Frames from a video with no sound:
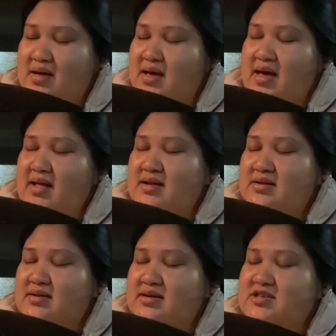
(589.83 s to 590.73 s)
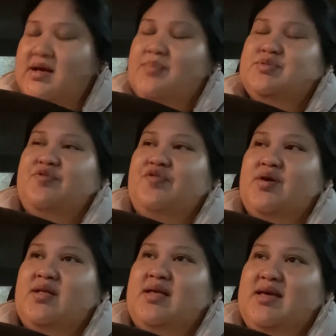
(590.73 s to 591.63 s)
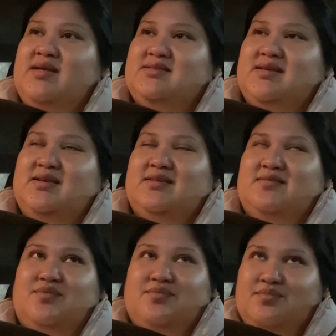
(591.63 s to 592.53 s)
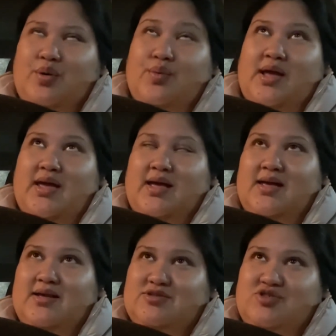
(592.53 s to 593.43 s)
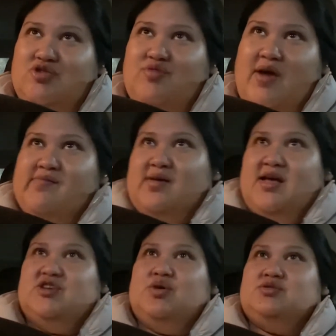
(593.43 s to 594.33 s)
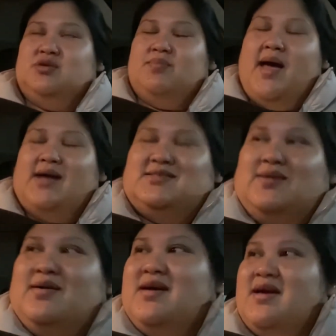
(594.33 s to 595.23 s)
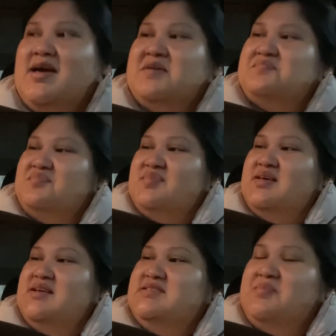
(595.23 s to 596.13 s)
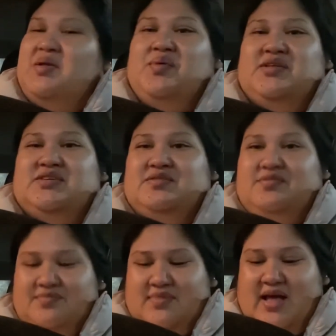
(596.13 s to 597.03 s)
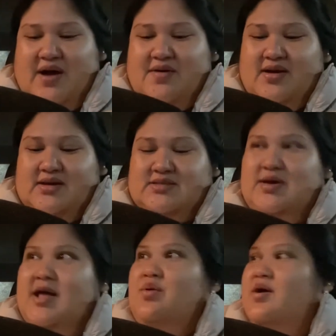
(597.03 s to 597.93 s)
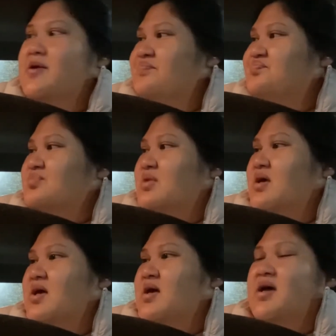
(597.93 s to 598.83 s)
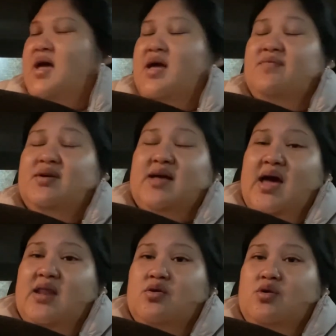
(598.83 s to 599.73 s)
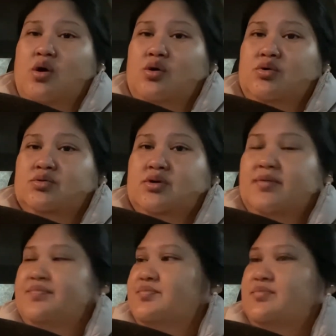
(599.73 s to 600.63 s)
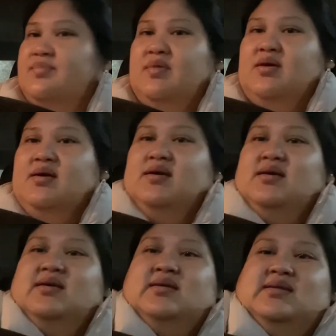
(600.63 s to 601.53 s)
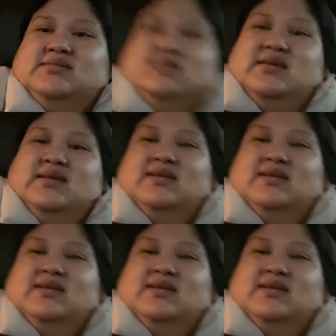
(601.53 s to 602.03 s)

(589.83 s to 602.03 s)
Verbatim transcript: and then she comes to the front and eats, and then when I start driving again, she goes to the back. So it's something that we do now. So anyway, Ava got a little cold. Let's see.